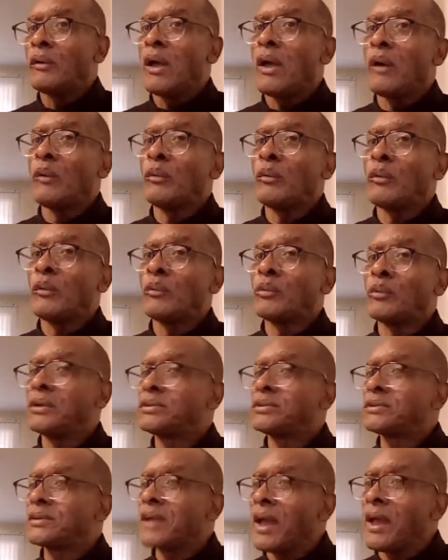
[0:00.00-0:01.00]
And
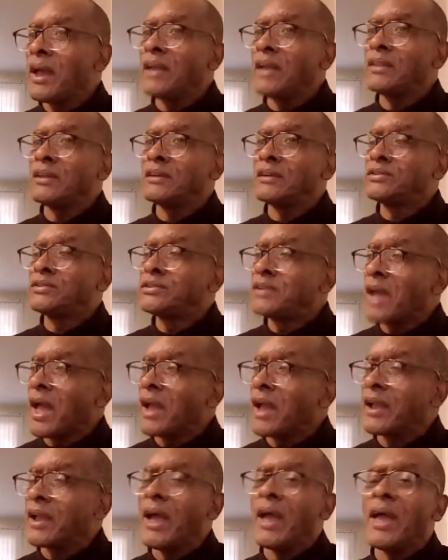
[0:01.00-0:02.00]
we scared to
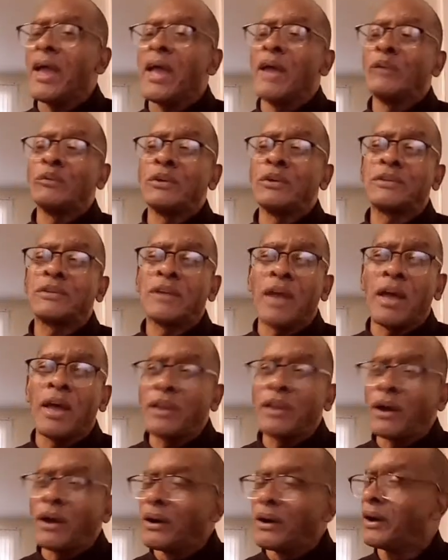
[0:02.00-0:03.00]
shake hands, we scared
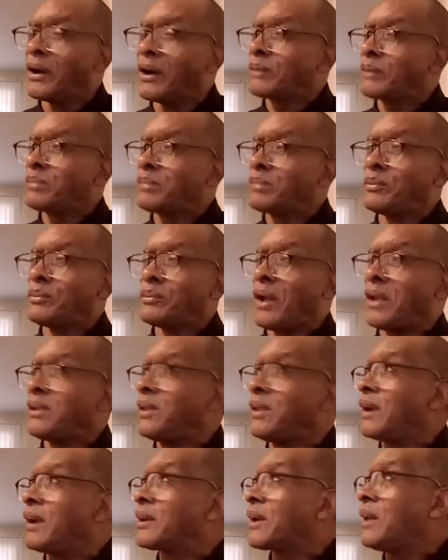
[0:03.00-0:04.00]
to hug people right
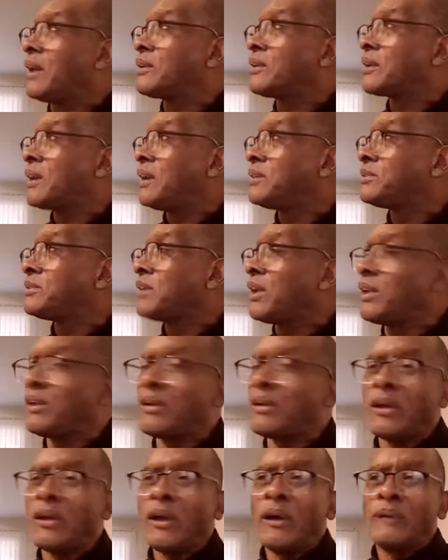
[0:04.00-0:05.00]
now, gotta come
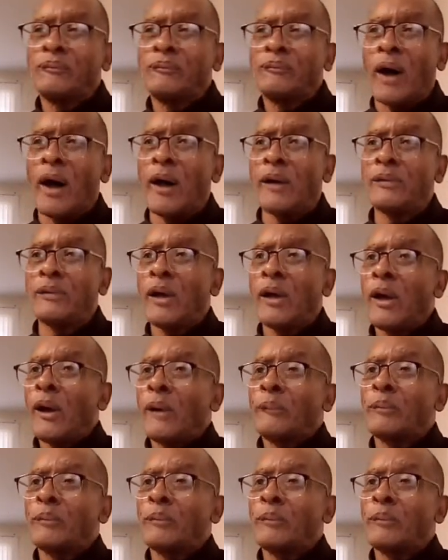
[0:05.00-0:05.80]
down fire.